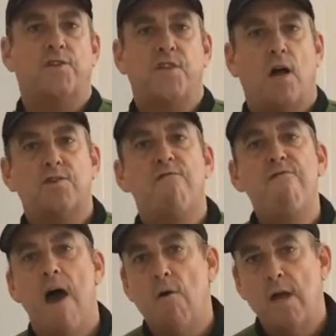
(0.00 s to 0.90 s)
Salt's
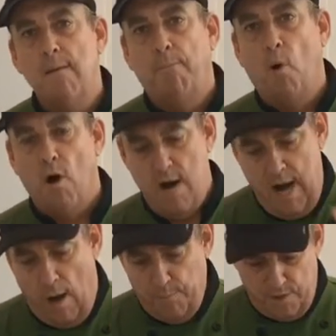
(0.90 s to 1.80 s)
very important,
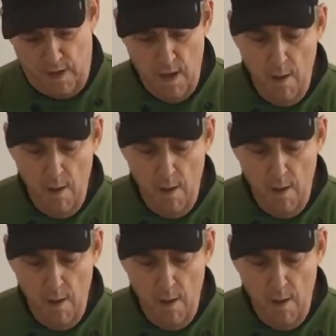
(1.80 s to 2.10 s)
helps the